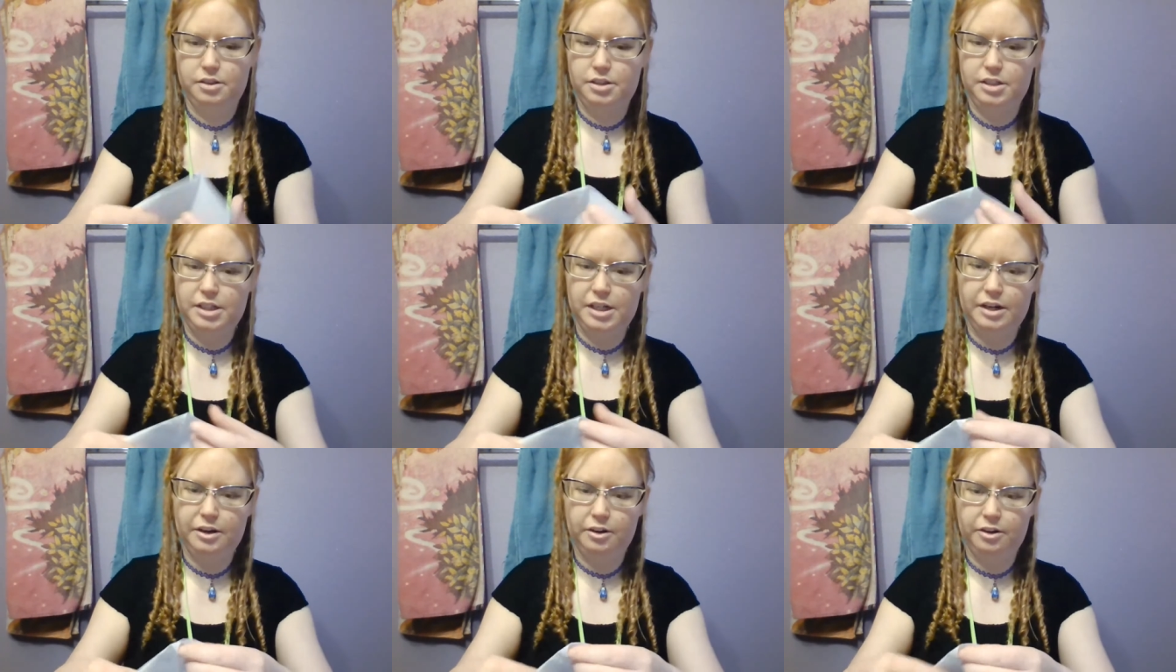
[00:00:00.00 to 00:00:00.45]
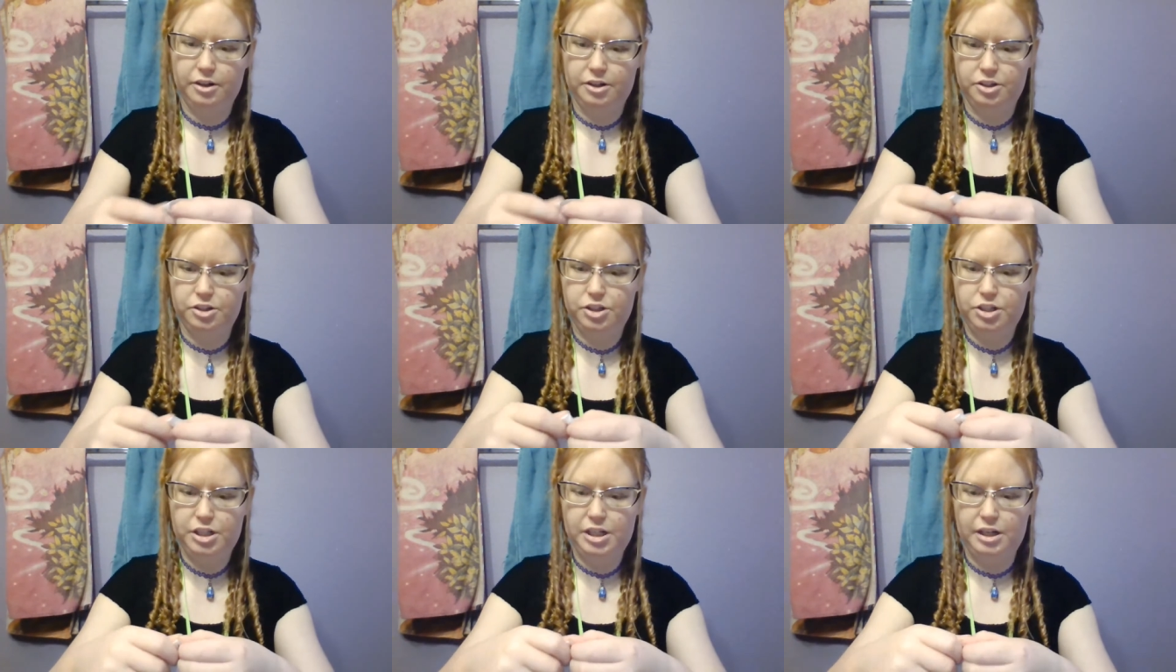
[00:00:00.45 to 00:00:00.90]
tear a
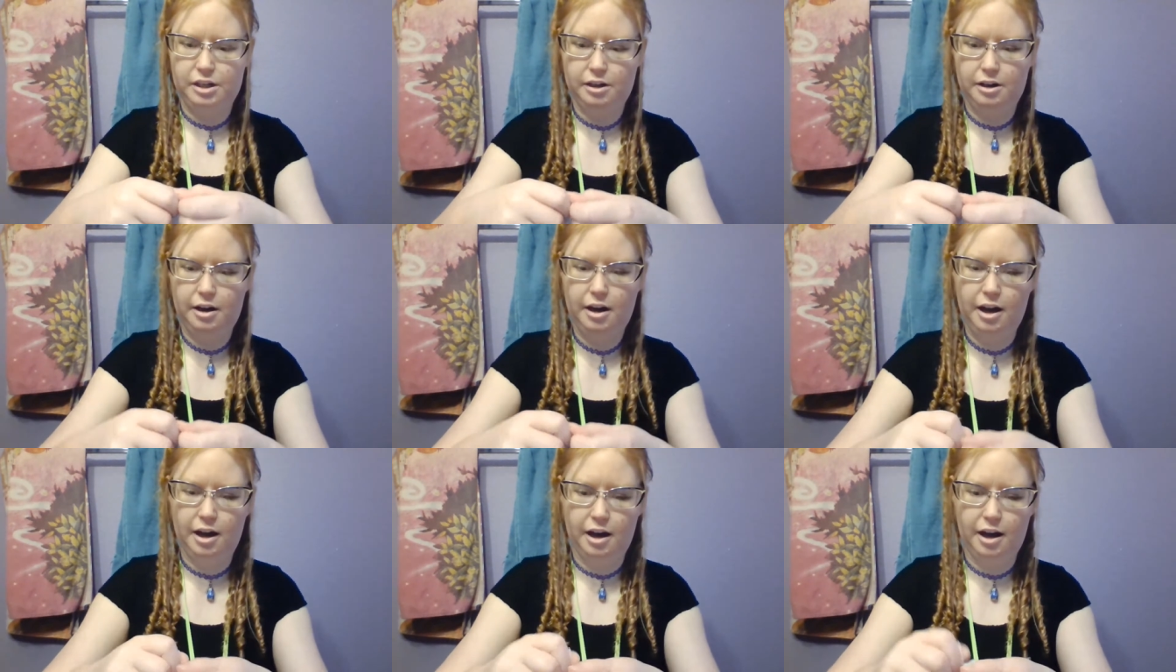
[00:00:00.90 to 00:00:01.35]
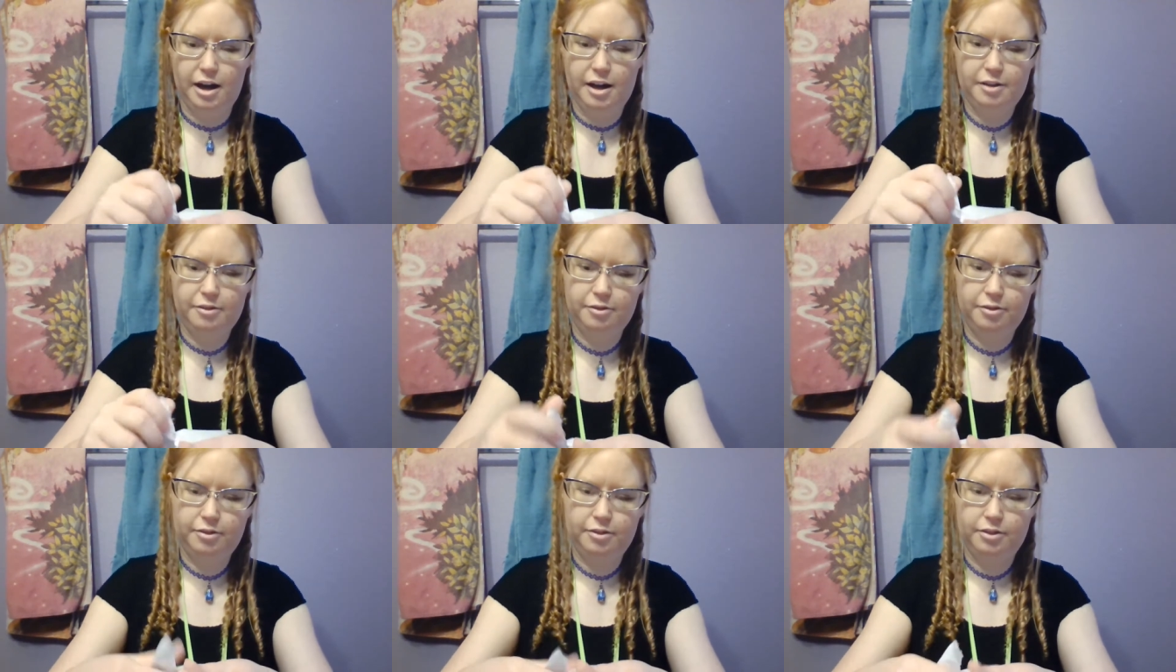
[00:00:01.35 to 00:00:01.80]
sheet
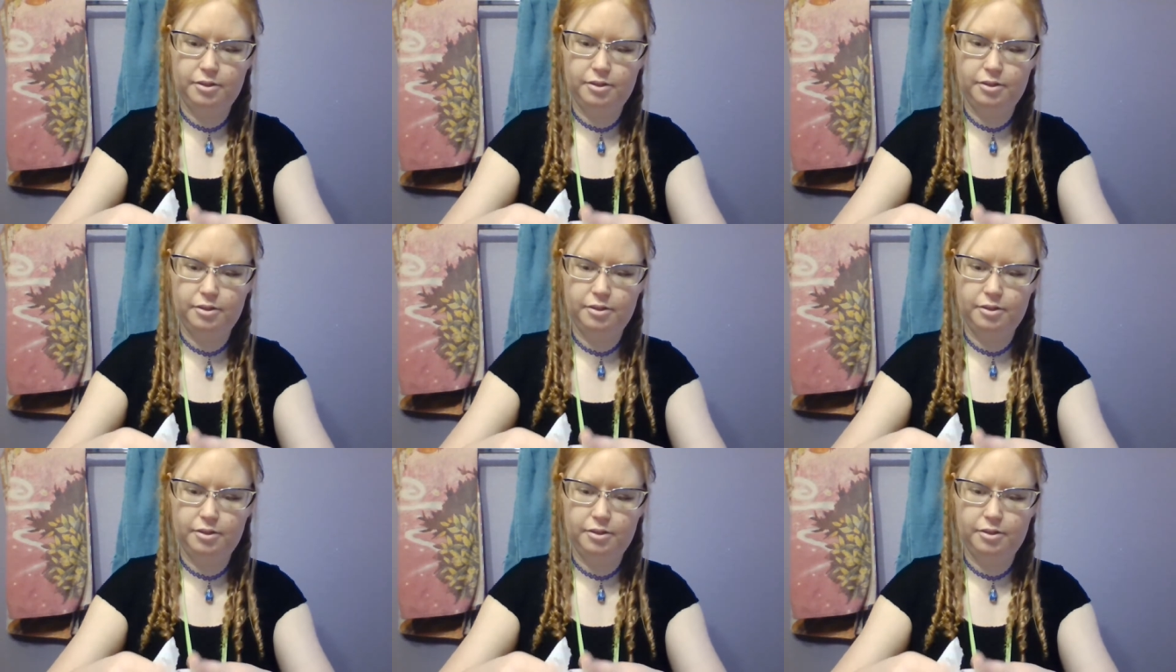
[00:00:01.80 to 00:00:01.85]
off.